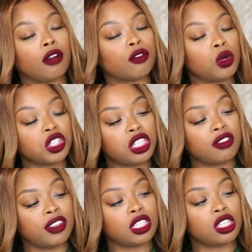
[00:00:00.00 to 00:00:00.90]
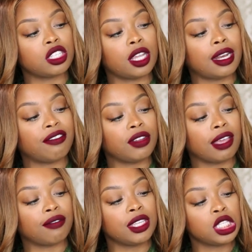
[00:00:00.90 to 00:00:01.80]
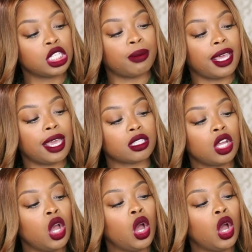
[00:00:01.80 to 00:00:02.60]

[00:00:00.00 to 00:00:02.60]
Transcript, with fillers: of course, she's vintage, and I feel like vintage bags